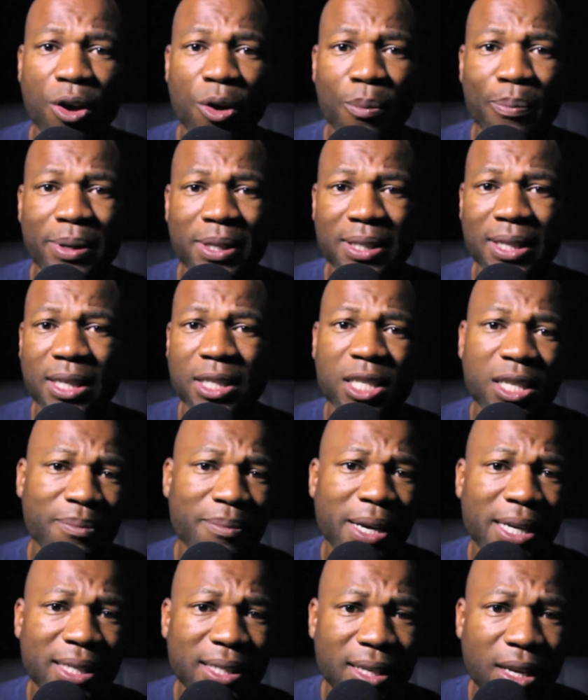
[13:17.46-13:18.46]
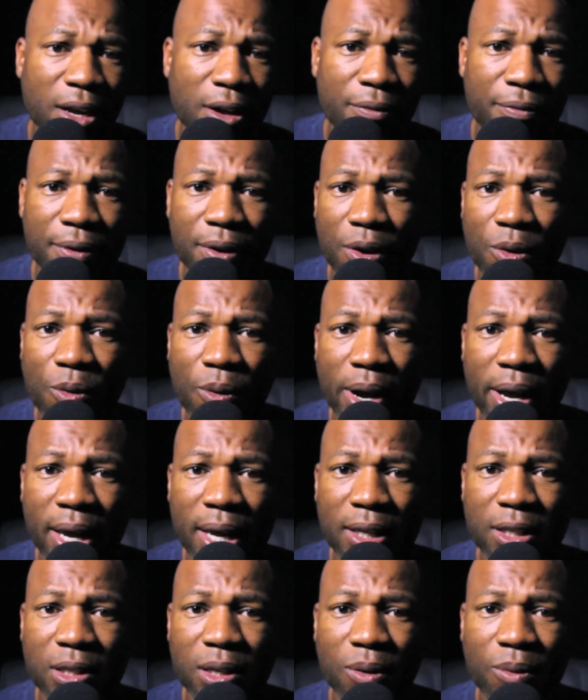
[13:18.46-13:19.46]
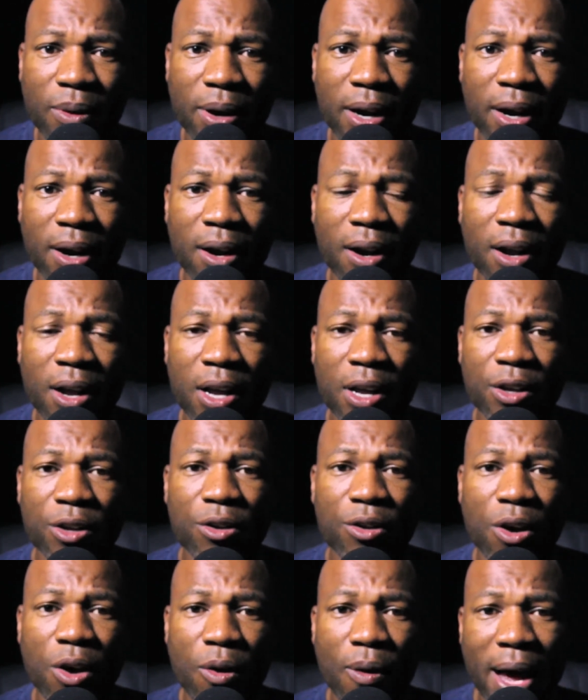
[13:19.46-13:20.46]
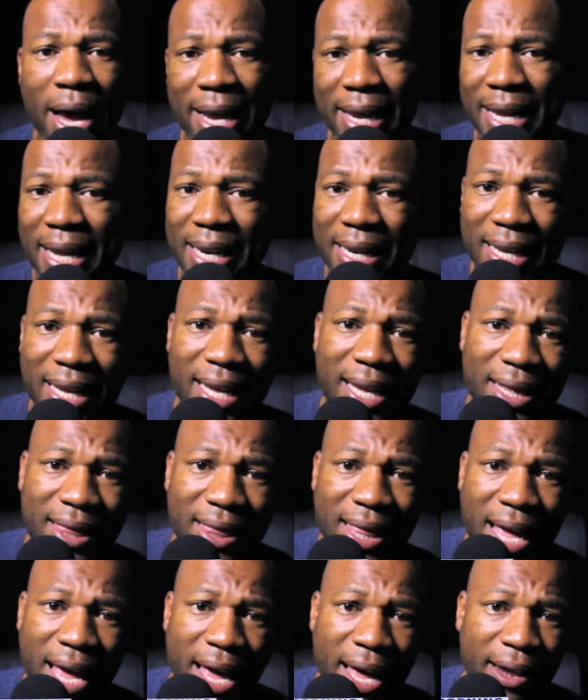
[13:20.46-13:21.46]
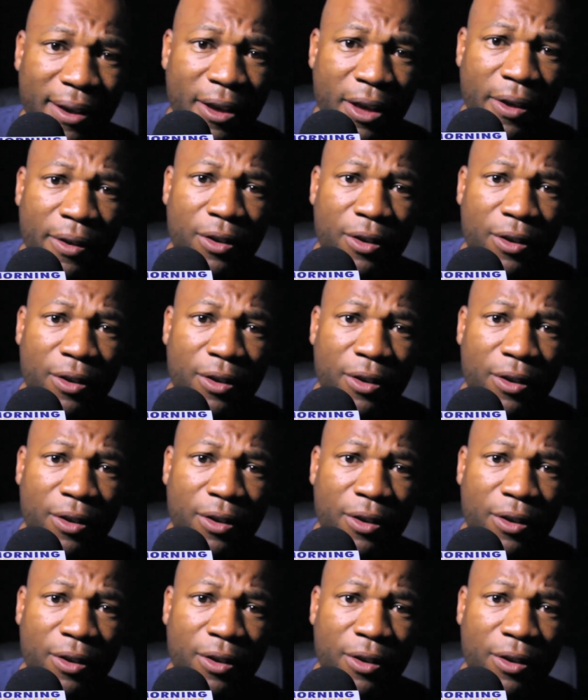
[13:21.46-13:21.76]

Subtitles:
position myself in a way to where, I can get that,